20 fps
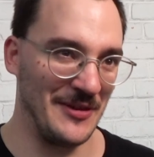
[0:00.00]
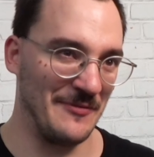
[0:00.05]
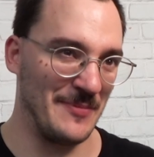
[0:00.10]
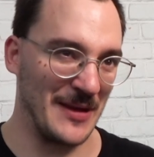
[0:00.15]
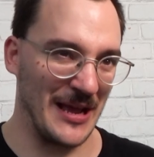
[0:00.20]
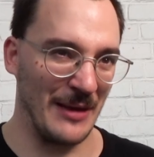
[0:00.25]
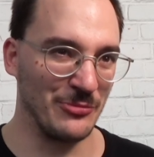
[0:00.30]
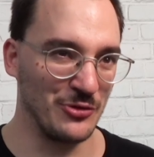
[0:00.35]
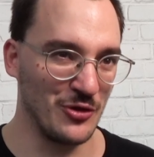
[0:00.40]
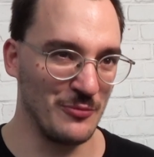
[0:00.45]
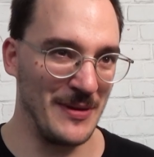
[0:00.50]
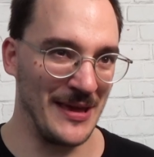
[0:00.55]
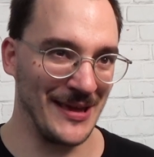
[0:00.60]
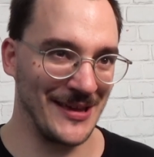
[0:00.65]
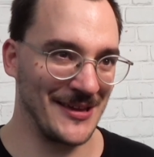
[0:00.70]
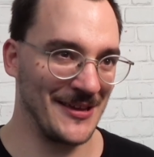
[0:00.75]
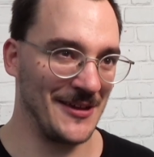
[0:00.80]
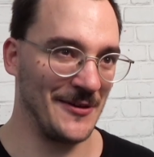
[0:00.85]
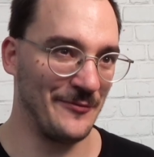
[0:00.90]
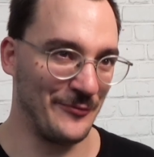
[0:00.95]
We've become too big
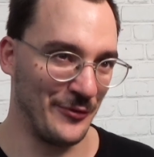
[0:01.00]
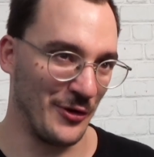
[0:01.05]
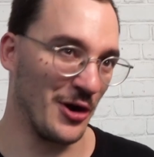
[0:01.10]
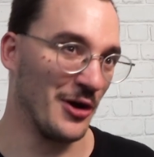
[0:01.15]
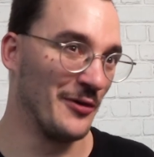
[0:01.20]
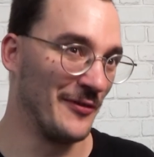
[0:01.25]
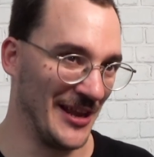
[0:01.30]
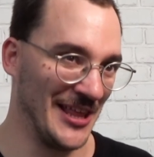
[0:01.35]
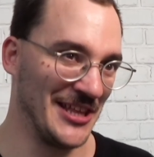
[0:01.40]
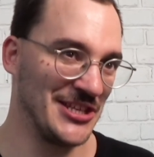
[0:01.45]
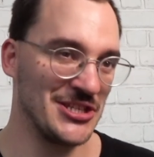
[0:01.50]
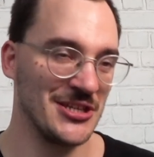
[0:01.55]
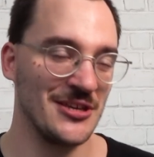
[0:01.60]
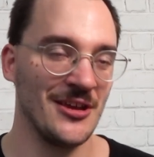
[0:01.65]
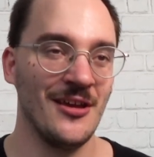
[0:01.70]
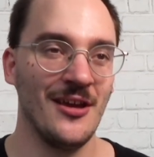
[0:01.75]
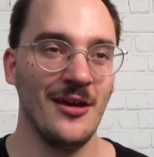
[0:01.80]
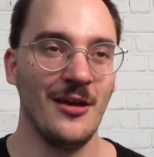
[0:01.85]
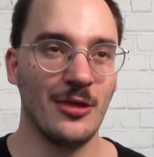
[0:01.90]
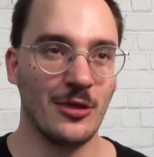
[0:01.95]
for a village,
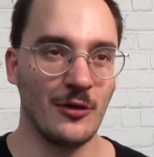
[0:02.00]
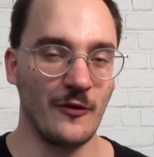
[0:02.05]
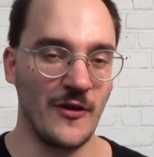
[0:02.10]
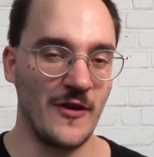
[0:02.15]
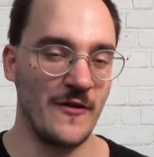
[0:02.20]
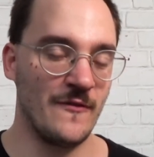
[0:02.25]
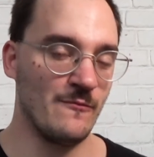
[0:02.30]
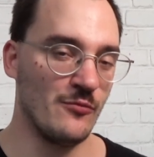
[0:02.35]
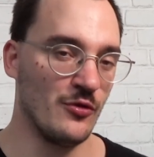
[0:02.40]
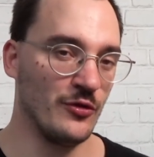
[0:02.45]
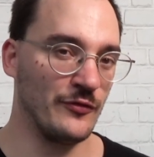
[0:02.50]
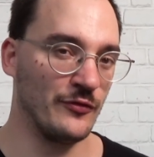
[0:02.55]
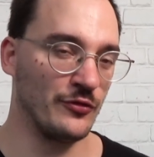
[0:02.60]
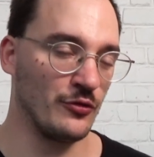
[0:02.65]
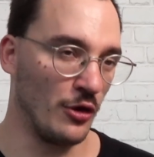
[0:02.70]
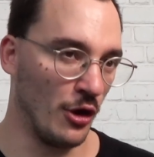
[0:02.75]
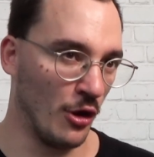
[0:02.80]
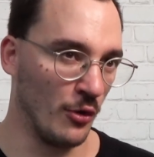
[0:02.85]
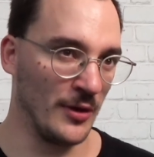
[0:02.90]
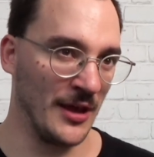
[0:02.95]
so we've moved
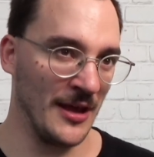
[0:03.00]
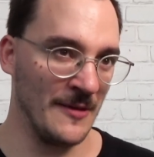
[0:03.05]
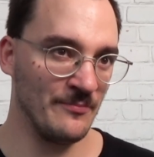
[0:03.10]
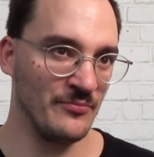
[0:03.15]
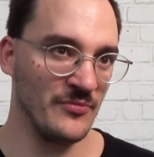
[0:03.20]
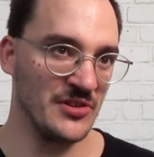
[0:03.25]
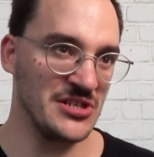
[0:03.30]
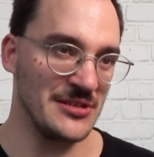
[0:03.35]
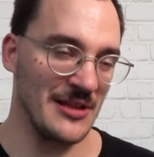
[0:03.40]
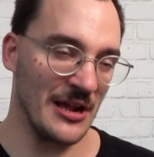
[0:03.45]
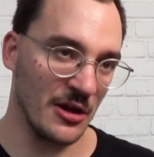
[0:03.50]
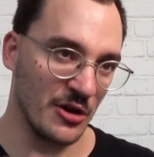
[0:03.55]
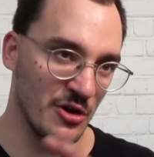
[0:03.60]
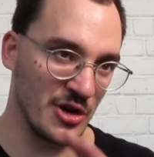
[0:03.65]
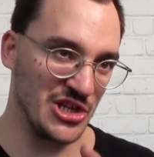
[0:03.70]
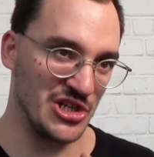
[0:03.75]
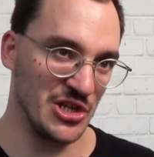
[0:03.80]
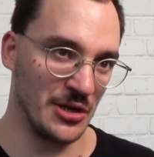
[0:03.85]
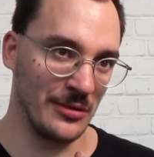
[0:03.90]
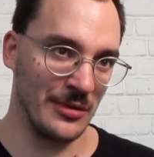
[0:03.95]
to Louny, which is like a
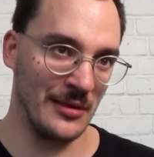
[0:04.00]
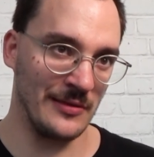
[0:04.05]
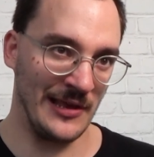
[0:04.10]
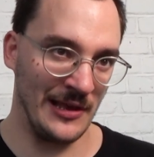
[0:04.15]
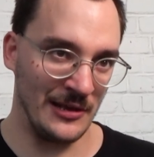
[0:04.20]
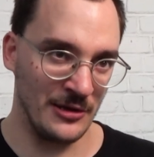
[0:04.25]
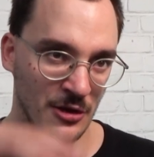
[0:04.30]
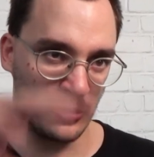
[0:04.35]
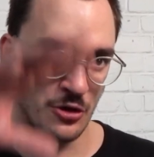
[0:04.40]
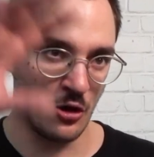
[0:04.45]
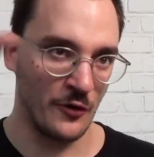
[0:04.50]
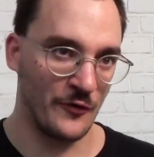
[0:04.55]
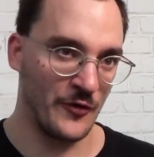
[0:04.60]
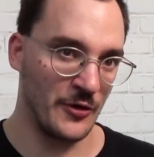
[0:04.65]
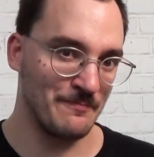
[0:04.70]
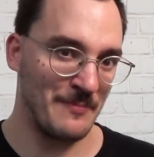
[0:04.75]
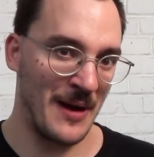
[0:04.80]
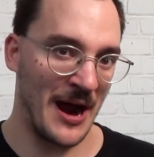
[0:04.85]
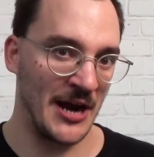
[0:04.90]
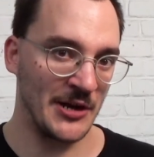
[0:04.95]
regional city in the
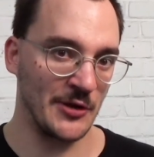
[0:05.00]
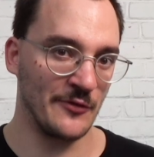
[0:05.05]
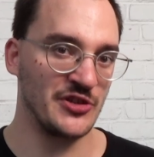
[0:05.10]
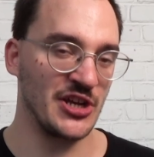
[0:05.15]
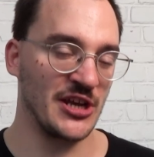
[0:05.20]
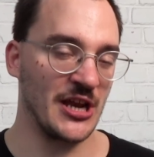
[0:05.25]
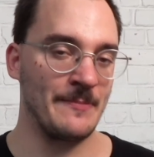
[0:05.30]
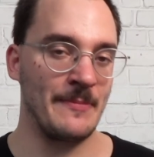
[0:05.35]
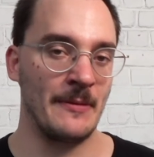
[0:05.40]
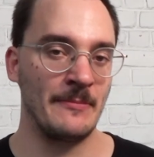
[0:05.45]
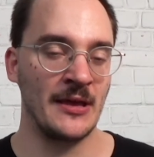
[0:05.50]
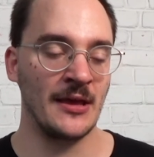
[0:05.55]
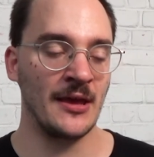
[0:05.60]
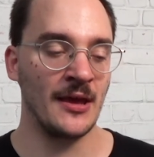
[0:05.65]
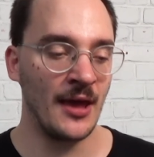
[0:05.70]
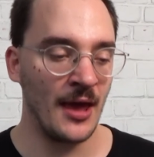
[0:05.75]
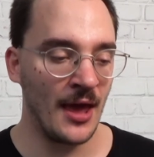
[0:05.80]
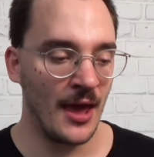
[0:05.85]
northern part of Czech Republic,